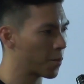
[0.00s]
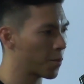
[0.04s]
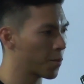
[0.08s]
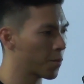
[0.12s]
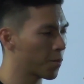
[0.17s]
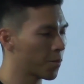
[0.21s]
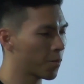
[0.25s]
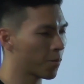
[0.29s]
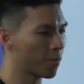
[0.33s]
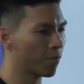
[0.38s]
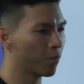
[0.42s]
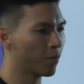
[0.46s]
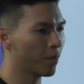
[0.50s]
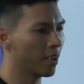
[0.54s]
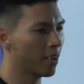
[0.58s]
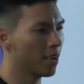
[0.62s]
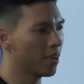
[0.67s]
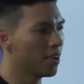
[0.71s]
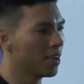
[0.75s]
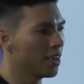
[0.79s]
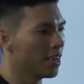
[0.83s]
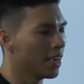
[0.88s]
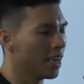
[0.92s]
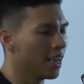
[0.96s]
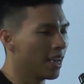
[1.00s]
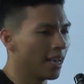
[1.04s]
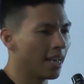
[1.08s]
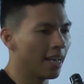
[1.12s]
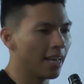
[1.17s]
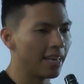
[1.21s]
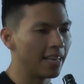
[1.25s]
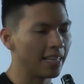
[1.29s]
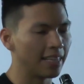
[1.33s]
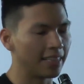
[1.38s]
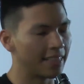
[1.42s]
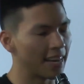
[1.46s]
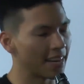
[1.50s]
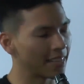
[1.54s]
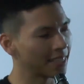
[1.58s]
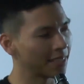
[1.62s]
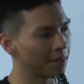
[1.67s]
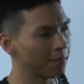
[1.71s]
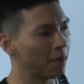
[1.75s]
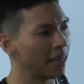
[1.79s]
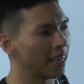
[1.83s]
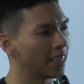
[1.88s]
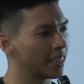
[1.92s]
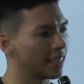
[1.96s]
No! It
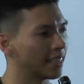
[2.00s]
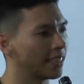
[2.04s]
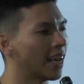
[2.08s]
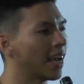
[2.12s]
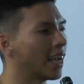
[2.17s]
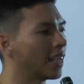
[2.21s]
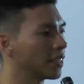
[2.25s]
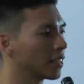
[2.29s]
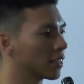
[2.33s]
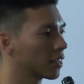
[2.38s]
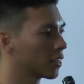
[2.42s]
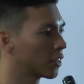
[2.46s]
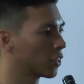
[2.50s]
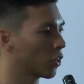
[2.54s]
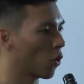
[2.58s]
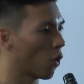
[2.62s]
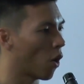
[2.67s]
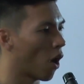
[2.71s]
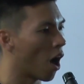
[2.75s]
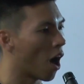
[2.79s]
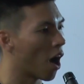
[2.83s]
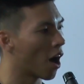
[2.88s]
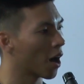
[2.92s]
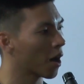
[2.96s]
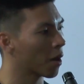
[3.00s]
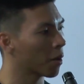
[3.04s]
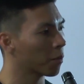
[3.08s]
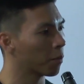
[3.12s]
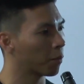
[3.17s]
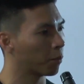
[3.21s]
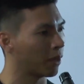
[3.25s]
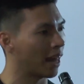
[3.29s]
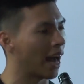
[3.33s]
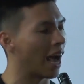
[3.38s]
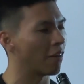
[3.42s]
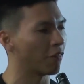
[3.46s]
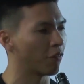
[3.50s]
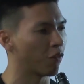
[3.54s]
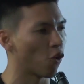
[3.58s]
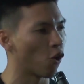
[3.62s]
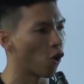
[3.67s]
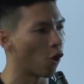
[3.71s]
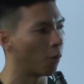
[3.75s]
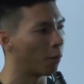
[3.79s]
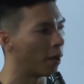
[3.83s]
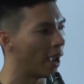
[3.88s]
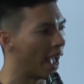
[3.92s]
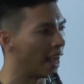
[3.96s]
doesn't make sense. So our
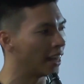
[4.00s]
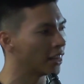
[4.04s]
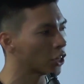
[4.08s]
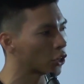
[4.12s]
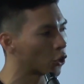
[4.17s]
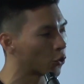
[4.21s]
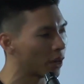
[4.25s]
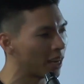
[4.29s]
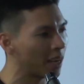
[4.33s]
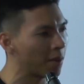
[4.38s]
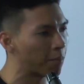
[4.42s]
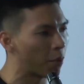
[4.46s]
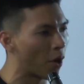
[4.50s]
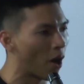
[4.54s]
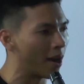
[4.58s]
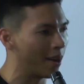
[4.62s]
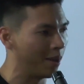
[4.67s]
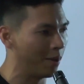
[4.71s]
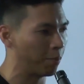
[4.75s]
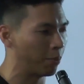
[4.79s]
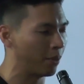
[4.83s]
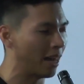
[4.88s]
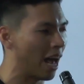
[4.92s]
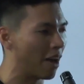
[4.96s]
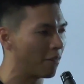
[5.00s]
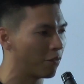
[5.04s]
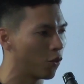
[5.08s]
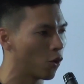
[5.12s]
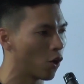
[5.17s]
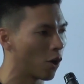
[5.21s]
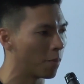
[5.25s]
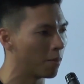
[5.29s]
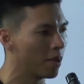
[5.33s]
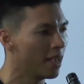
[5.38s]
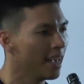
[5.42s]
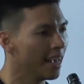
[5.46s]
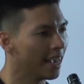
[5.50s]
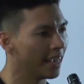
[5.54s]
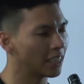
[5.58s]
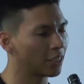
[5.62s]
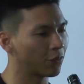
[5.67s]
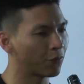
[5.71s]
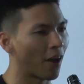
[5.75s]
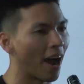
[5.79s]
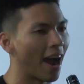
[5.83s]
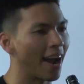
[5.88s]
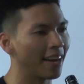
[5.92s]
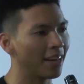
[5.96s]
platform and the Green Party platform
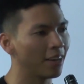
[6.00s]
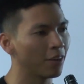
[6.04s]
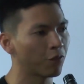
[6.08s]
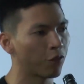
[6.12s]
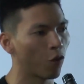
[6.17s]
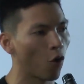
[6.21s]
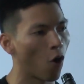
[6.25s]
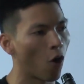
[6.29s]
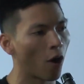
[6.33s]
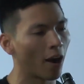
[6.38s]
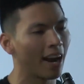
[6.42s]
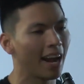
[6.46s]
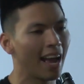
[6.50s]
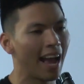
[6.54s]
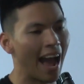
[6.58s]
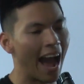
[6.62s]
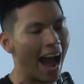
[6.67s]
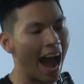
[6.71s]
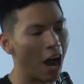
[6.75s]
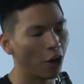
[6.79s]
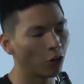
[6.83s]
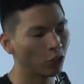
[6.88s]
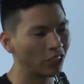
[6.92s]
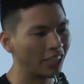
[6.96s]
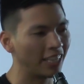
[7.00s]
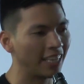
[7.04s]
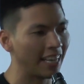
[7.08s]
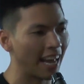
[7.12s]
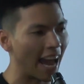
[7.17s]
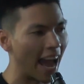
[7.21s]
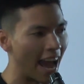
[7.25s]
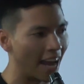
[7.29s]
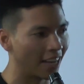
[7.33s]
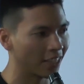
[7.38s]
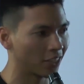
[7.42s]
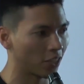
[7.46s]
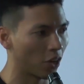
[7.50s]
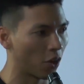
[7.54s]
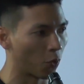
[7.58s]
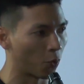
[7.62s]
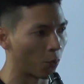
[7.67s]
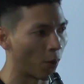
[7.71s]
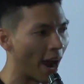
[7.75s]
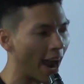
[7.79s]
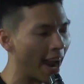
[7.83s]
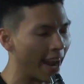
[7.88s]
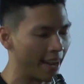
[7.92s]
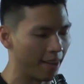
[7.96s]
is fighting for housing as a
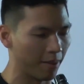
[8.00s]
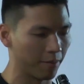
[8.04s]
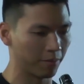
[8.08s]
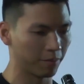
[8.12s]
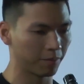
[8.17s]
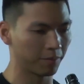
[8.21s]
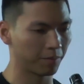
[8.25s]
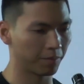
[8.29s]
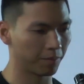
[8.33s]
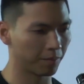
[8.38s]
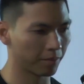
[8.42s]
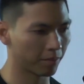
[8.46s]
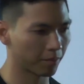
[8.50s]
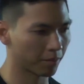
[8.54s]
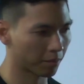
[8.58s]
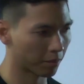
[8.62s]
right.